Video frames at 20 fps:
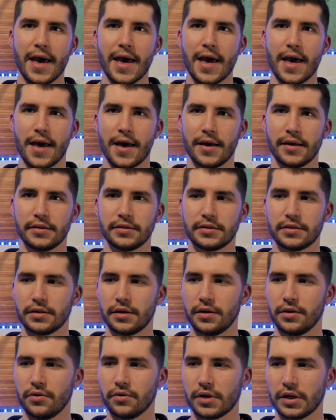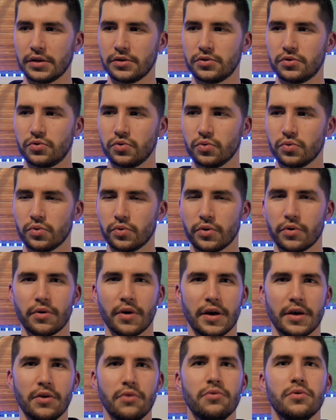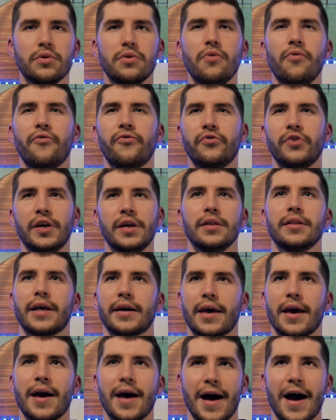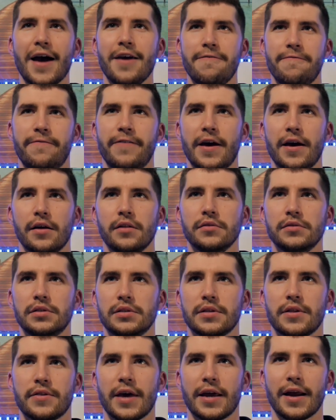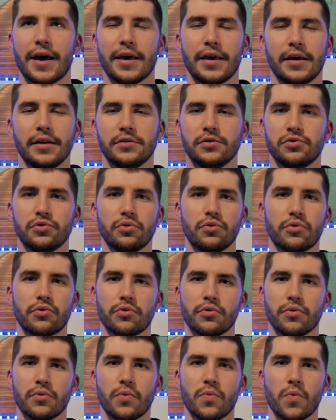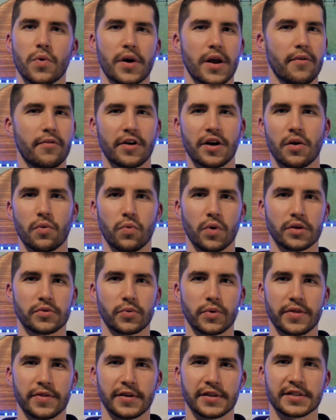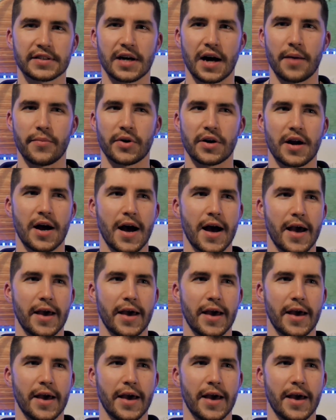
and you can do you, you you feel like I felt that I can do whatever I want with this camera.